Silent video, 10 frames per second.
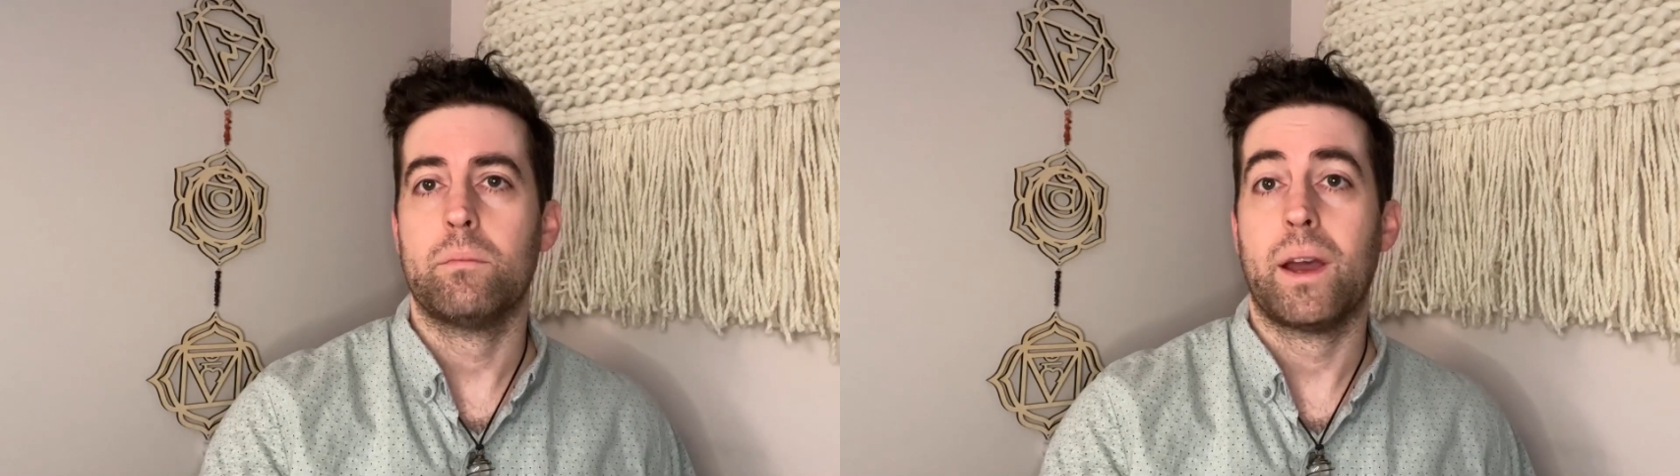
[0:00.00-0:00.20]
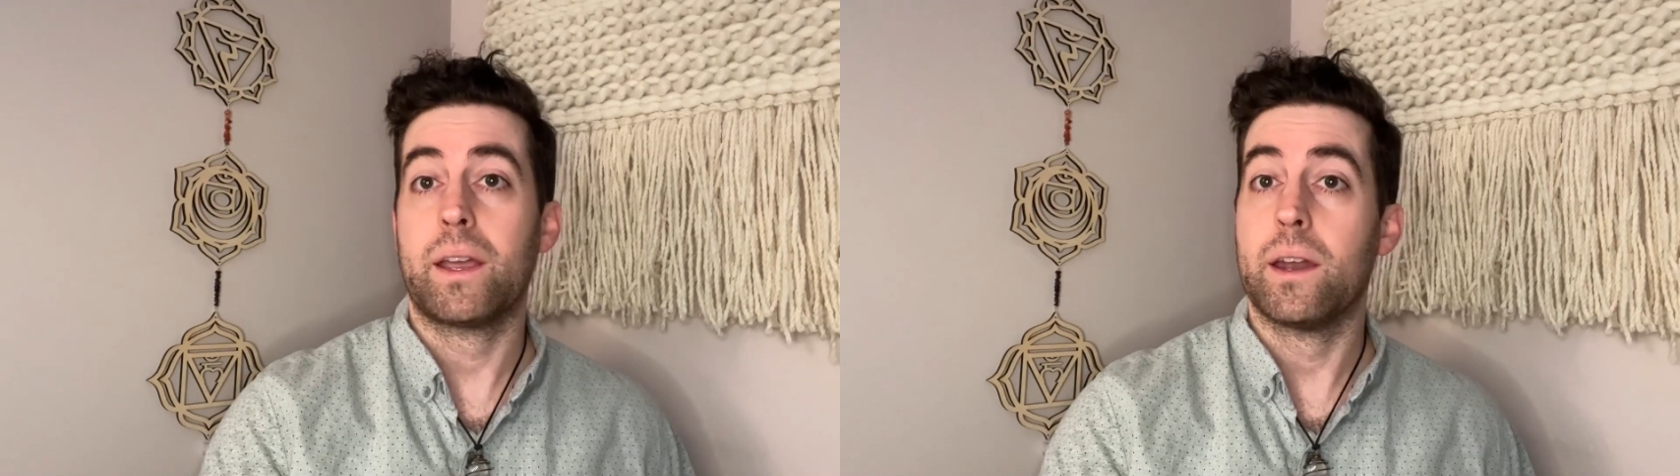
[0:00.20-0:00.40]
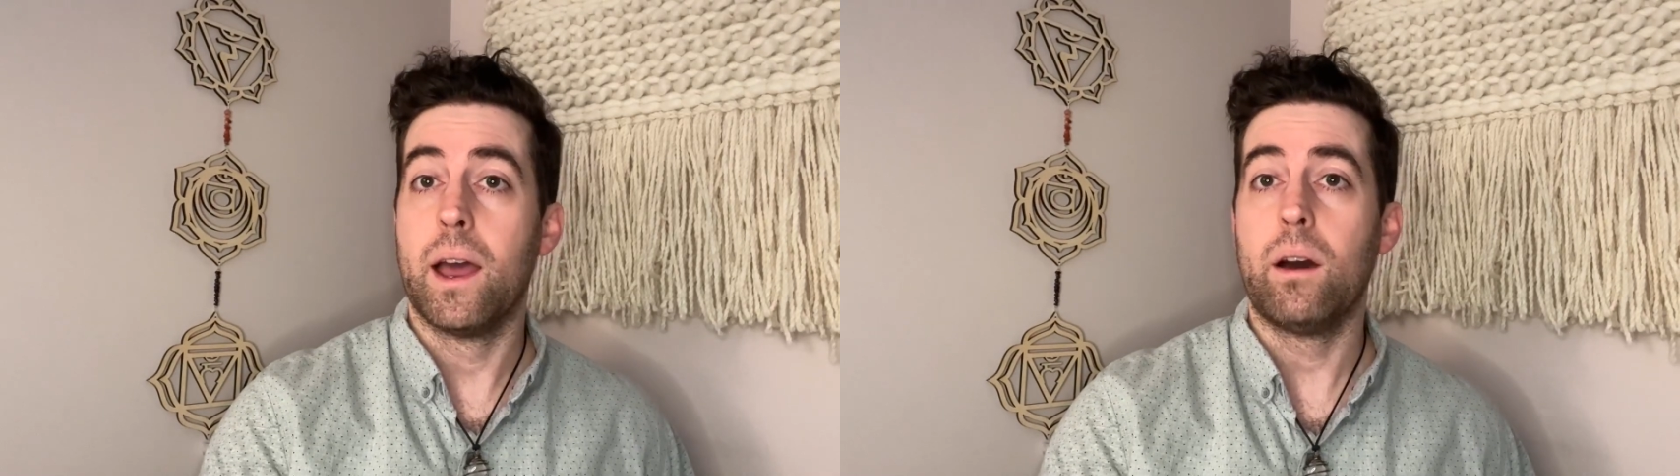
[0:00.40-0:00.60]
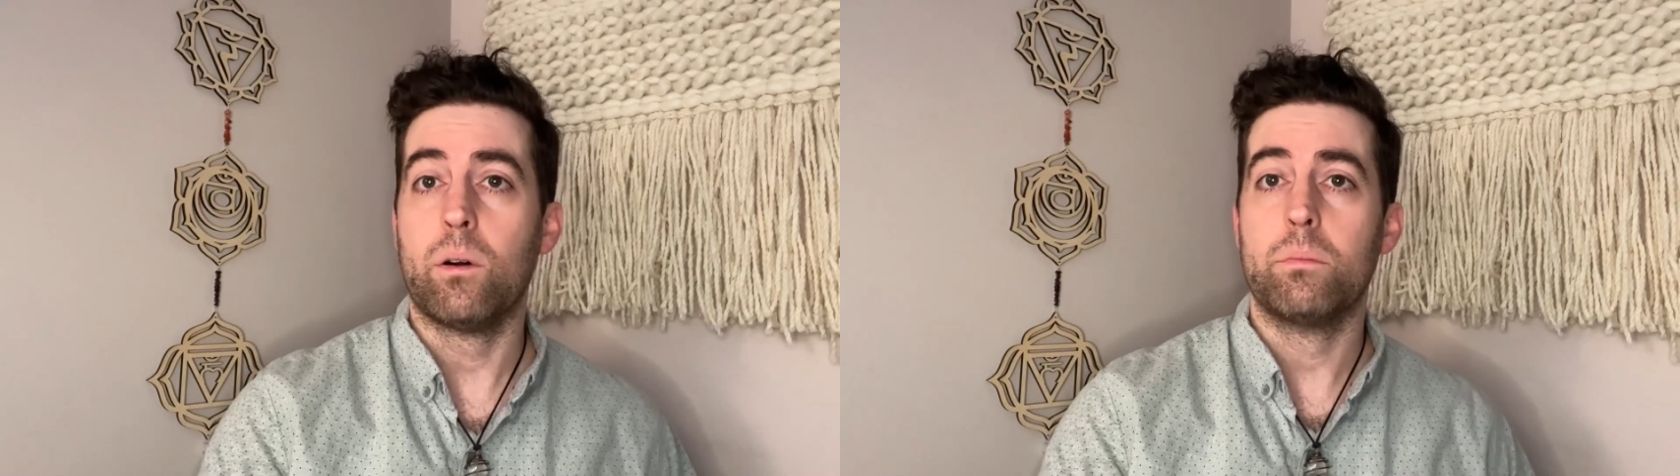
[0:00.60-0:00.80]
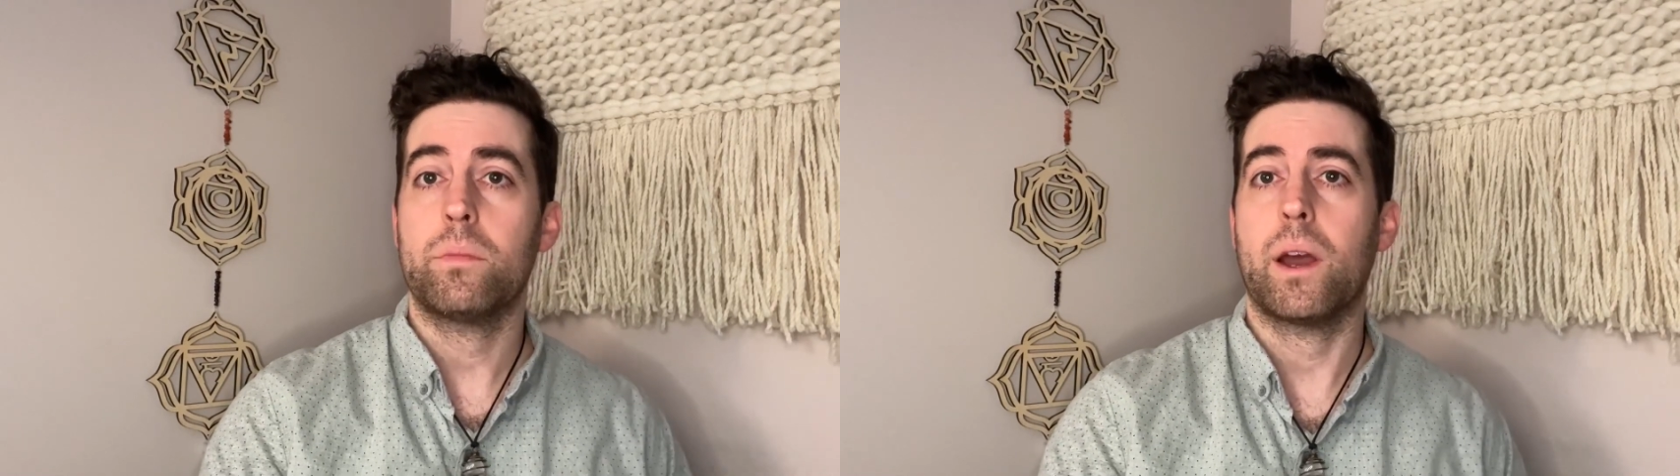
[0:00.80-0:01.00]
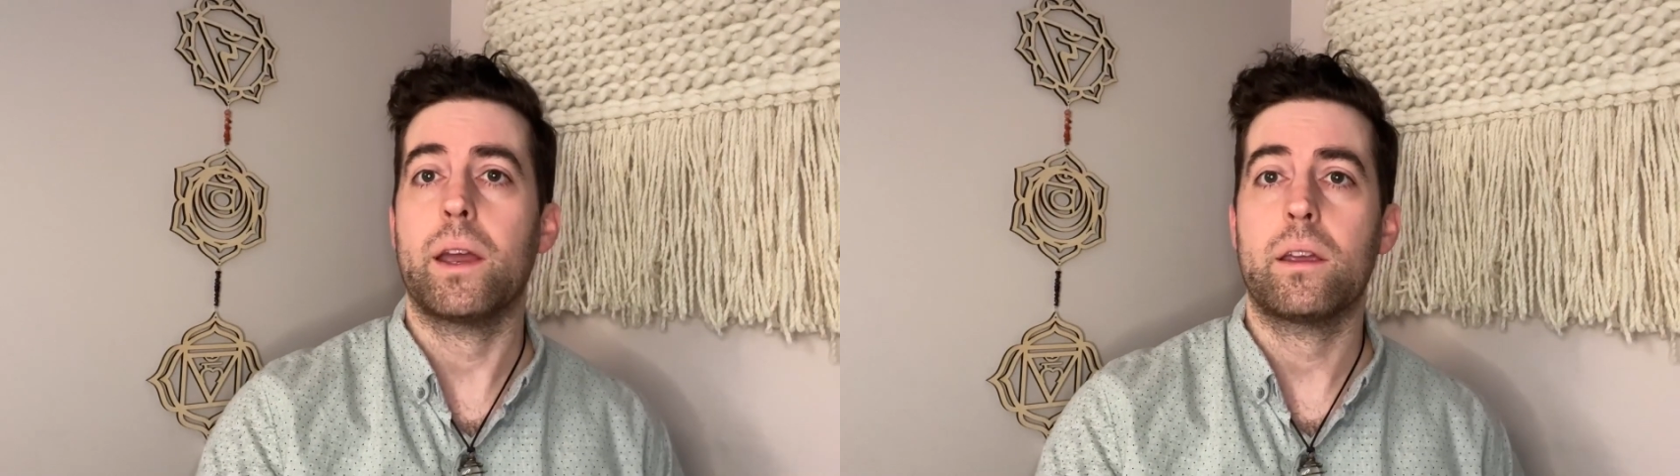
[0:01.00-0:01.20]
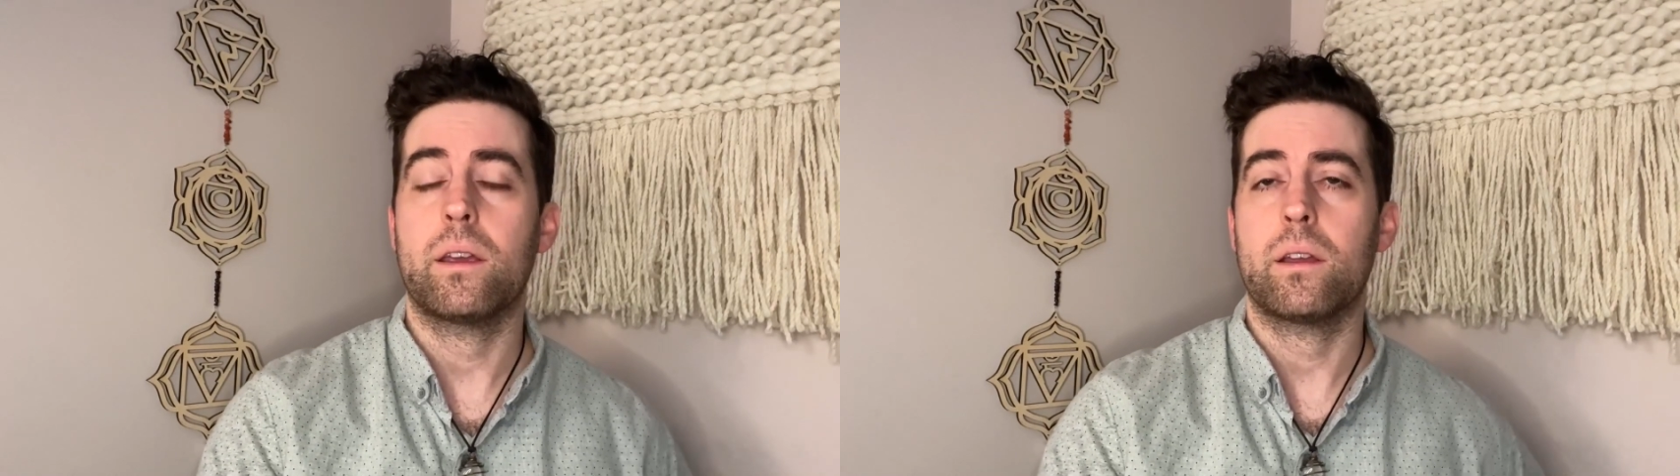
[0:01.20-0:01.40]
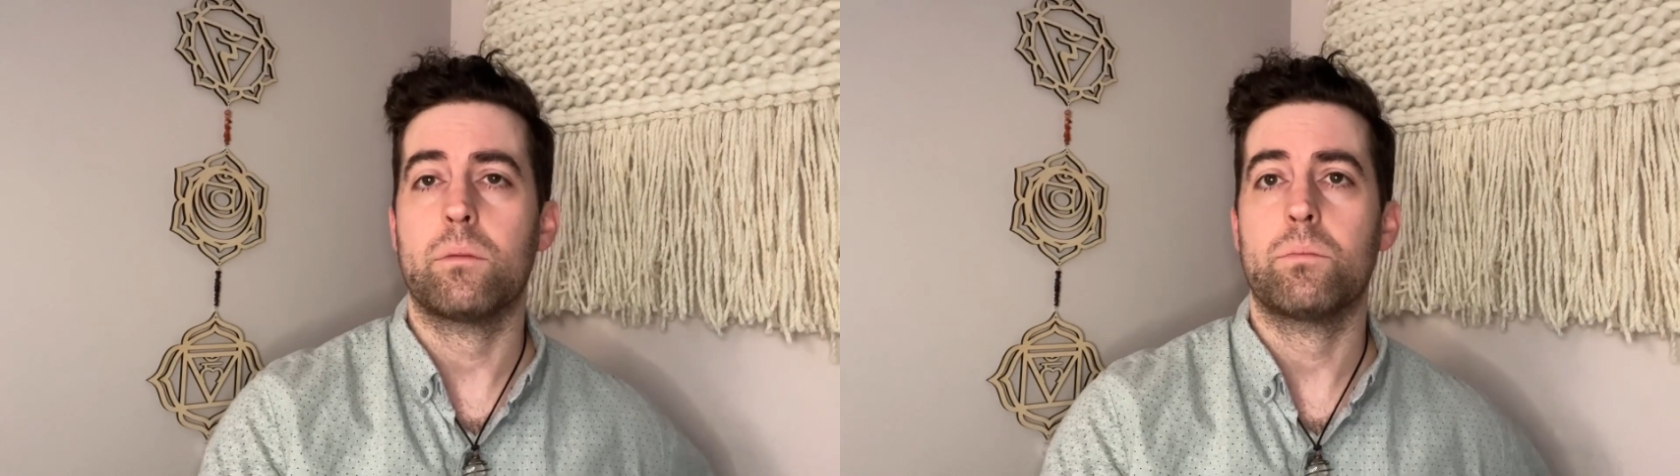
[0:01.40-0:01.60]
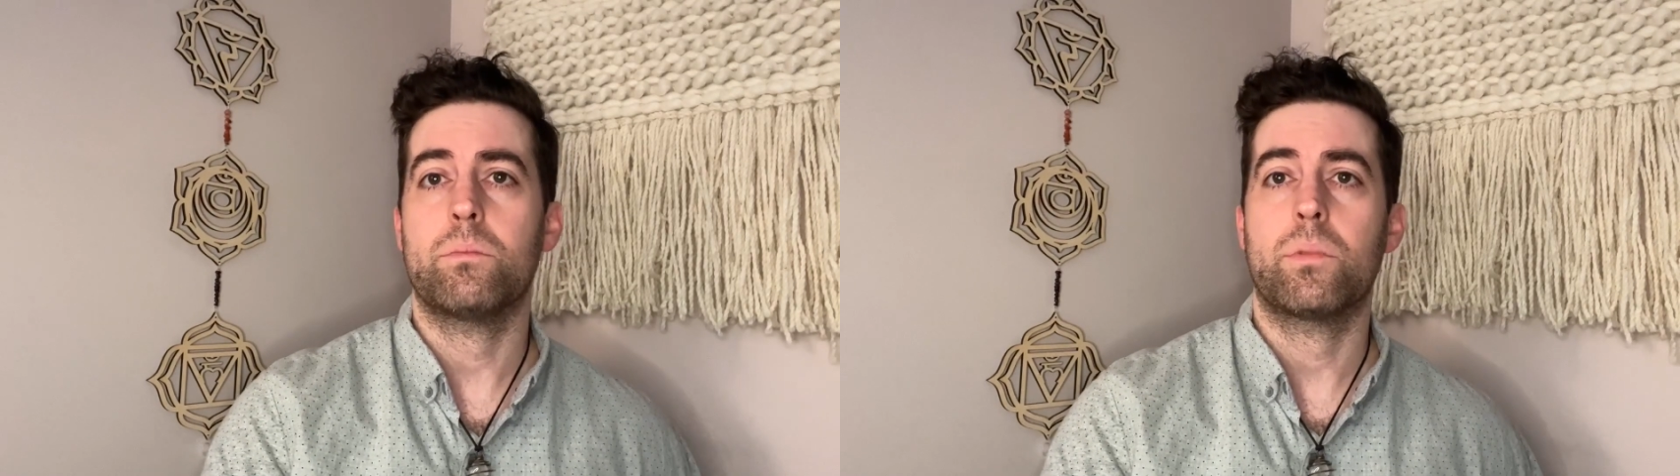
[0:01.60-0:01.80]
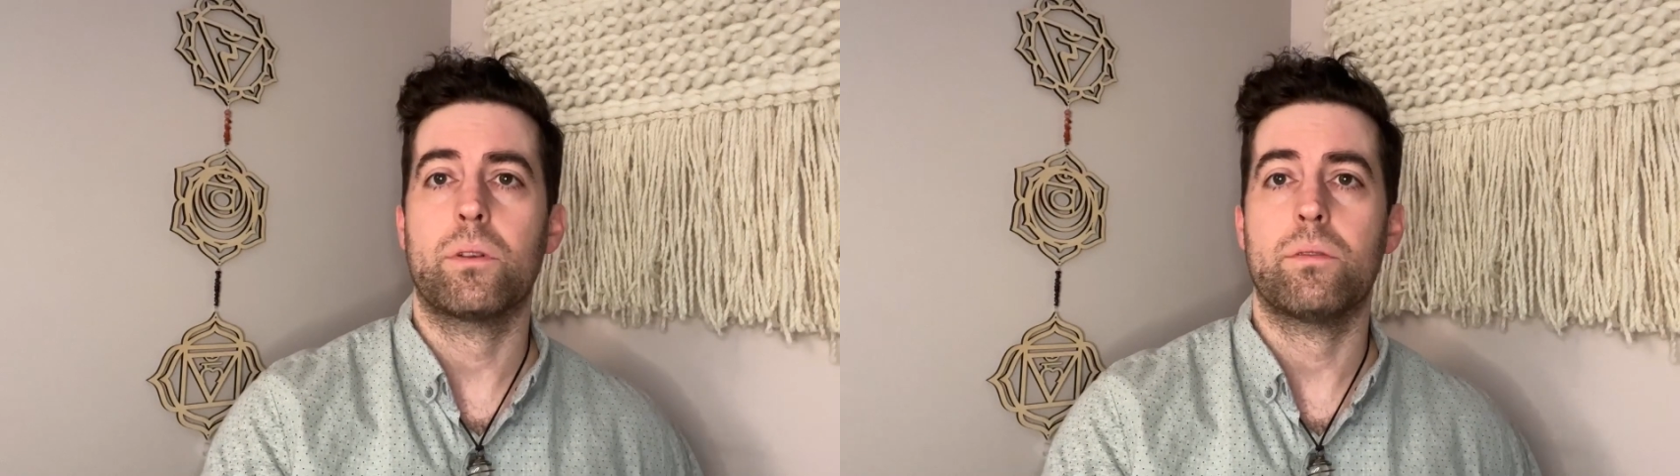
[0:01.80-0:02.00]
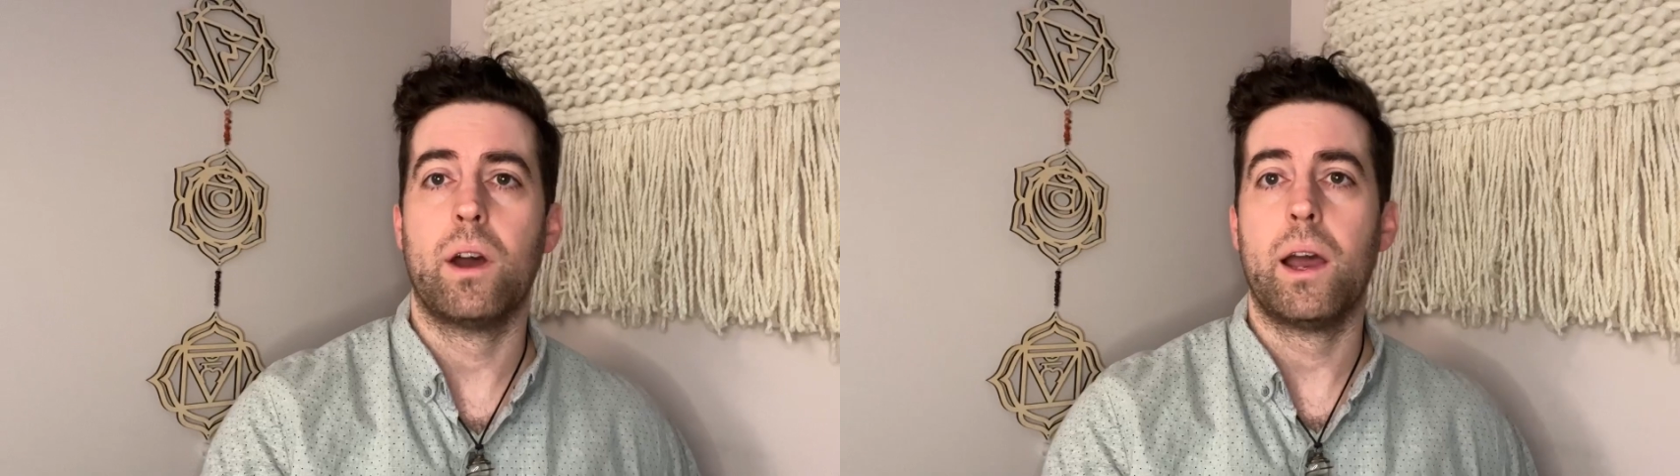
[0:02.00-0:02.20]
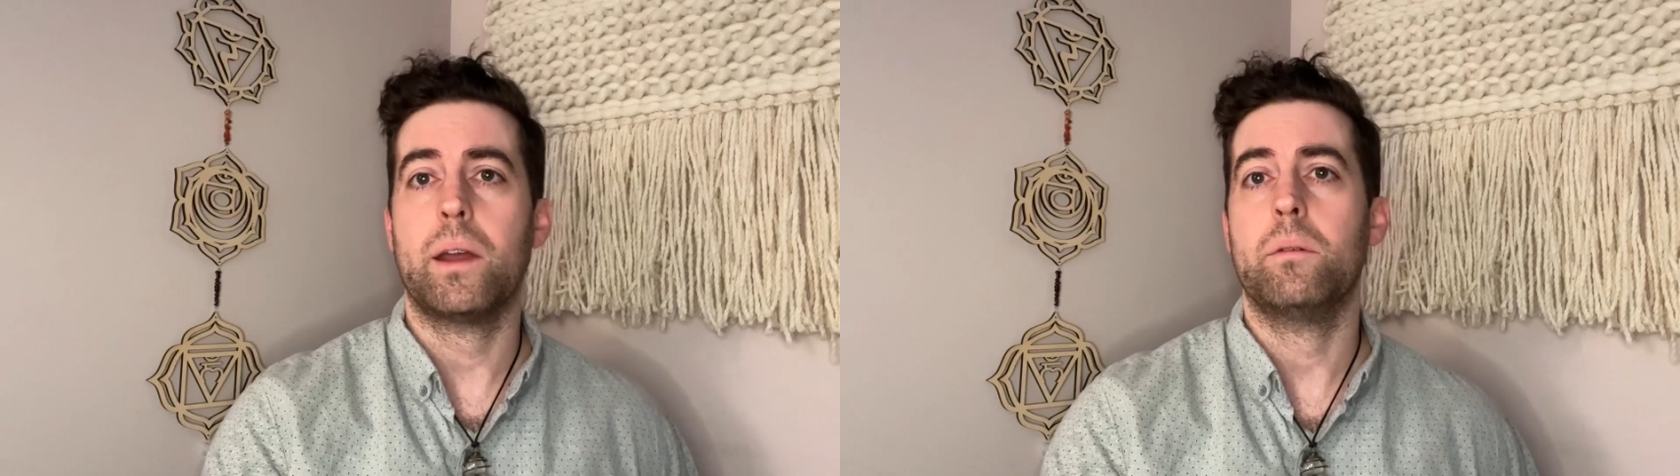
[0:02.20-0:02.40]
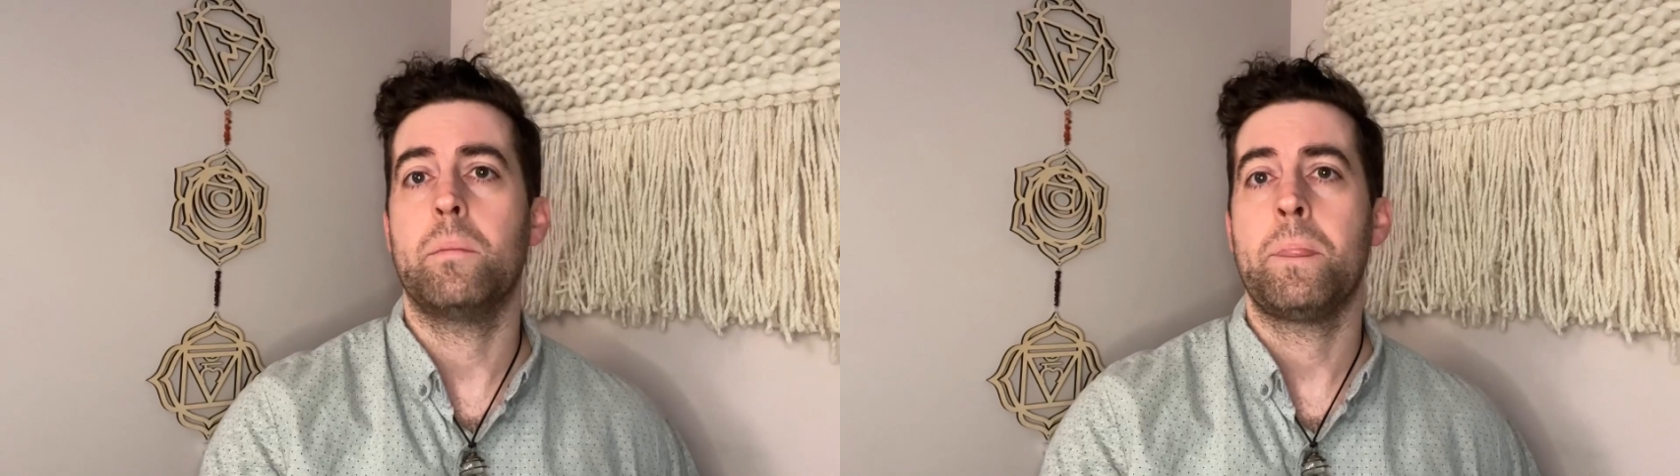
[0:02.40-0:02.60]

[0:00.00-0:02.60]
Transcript: I can help. I can provide